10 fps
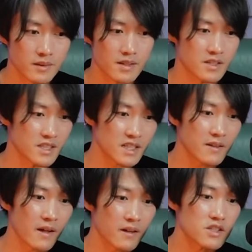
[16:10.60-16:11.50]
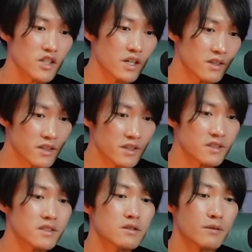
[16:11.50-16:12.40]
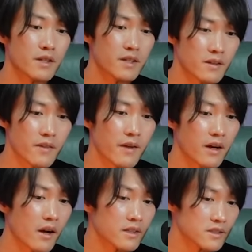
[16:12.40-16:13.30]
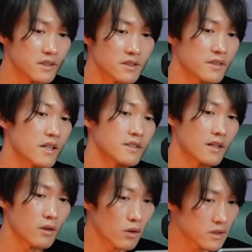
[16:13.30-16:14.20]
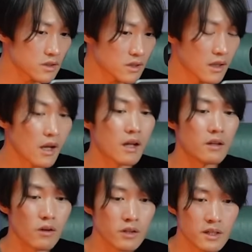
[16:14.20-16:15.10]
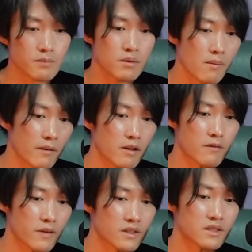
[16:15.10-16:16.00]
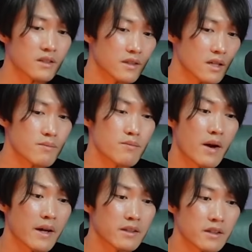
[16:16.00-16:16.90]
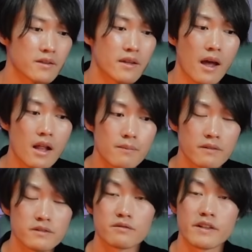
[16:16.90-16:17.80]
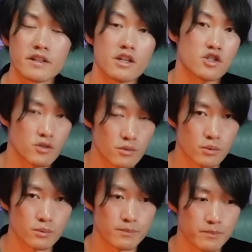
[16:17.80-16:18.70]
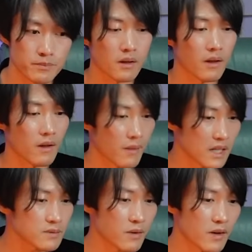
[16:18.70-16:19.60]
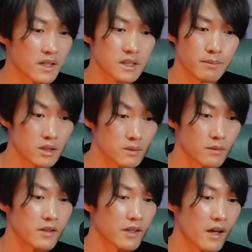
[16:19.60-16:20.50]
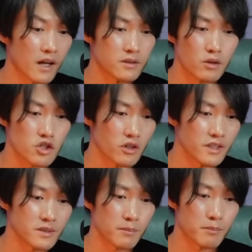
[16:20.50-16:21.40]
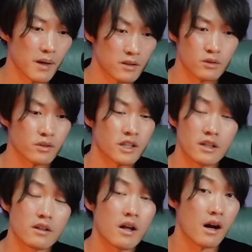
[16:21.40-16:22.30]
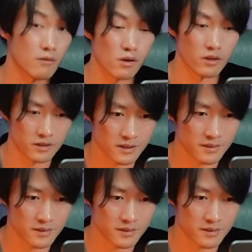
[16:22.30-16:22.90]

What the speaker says: Just like the Shandians treated their ancestors as their gods, Loki probably feels a deep pride in Elbaf's lineage too. That's why it's possible he had no choice but to kill Harold,